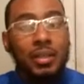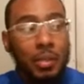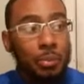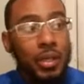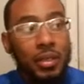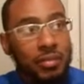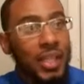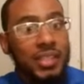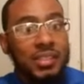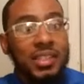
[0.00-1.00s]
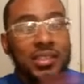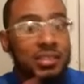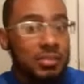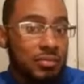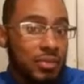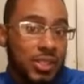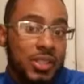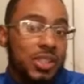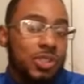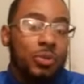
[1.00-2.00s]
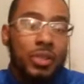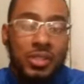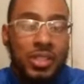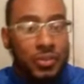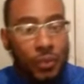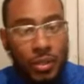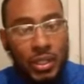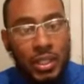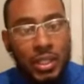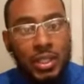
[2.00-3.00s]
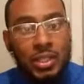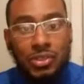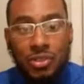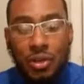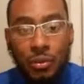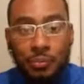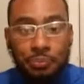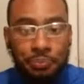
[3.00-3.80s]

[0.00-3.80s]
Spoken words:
above like 620 or 640. So